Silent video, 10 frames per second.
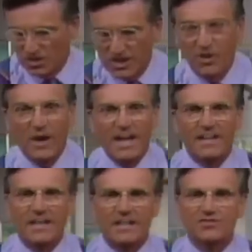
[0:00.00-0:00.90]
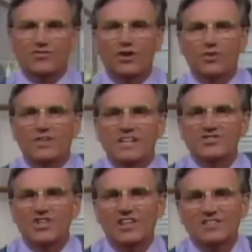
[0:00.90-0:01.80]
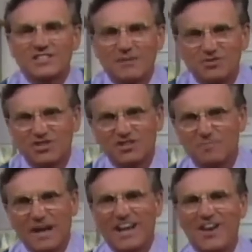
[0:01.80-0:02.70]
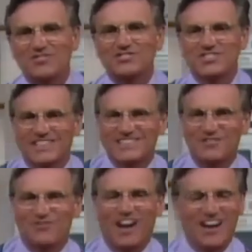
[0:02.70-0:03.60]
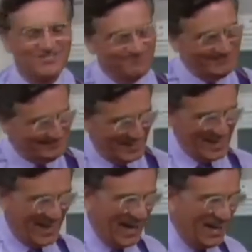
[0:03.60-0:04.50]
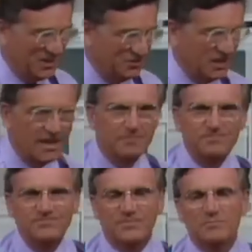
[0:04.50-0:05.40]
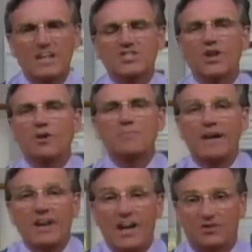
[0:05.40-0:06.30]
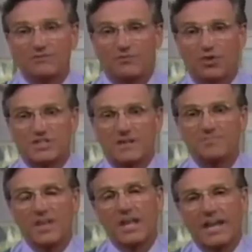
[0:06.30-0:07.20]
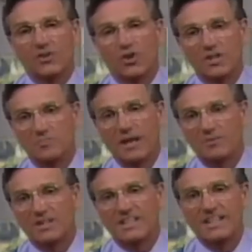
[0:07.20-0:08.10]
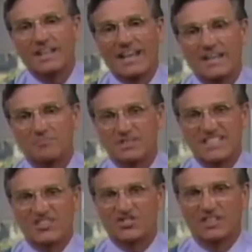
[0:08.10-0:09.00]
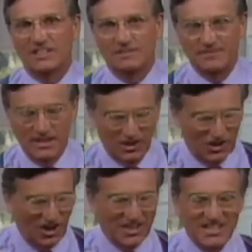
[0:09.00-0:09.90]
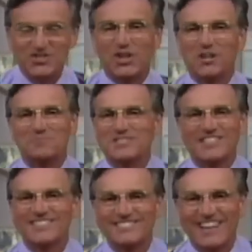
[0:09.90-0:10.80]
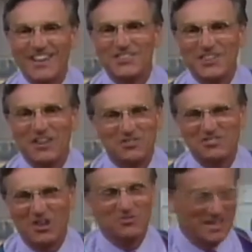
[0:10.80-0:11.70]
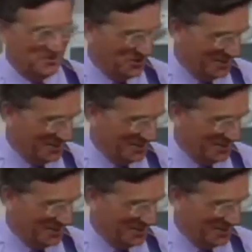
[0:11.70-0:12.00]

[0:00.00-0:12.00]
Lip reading: will coagulate through. The internal temperature is about 165, and you've done it. Must go above 140 in order to be able to kill any potential little lurky germs that you don't really